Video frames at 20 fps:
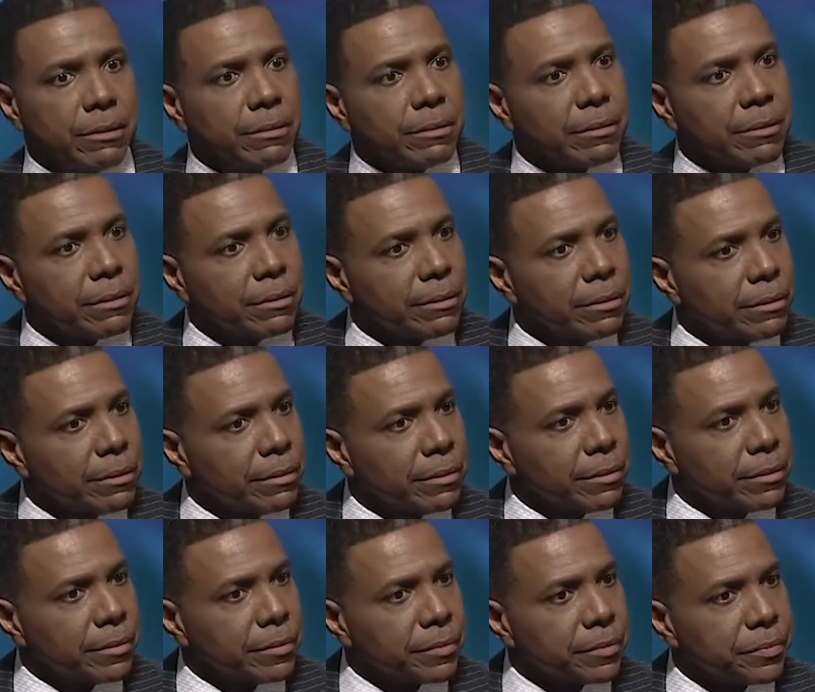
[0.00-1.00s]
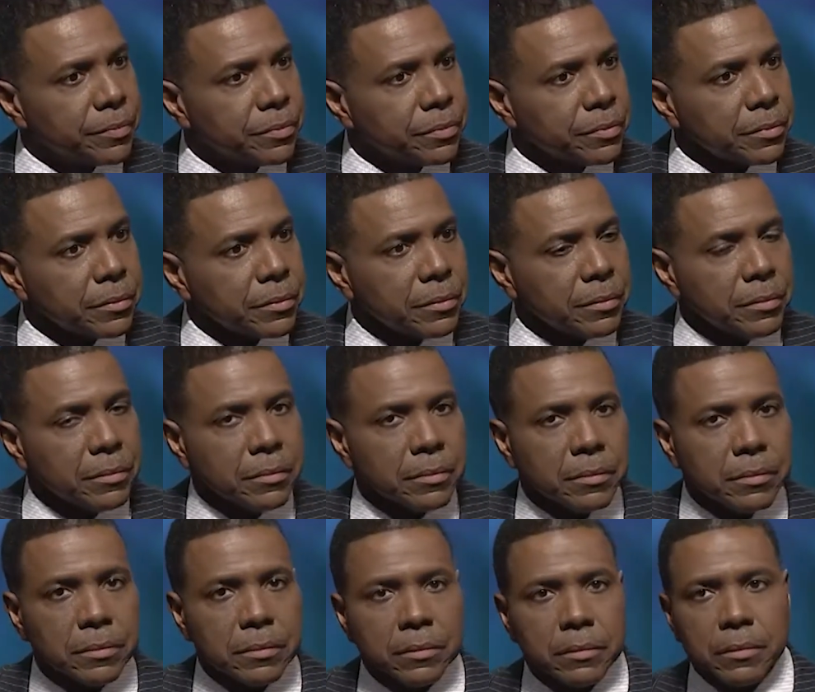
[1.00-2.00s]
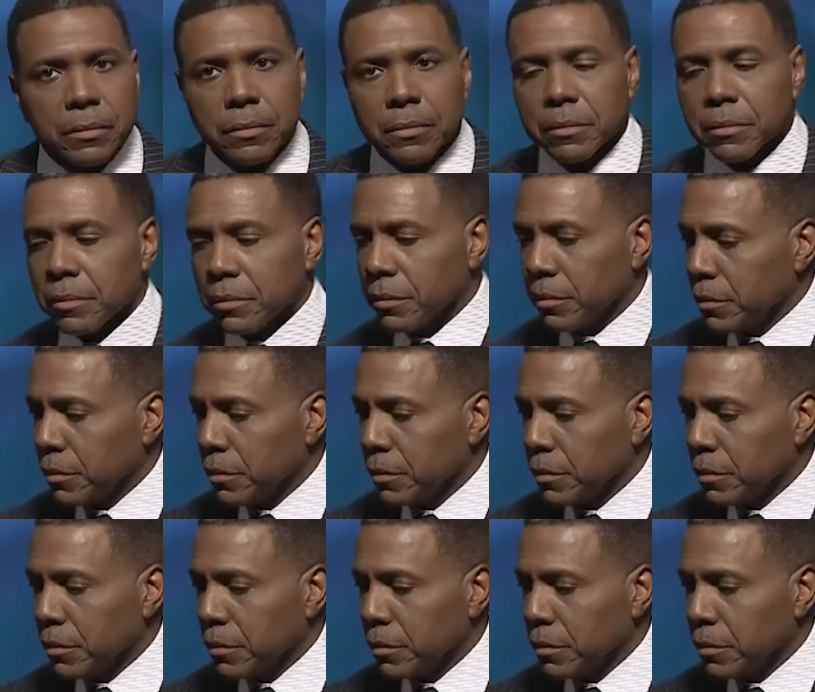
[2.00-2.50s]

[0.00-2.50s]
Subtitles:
(no one is talking)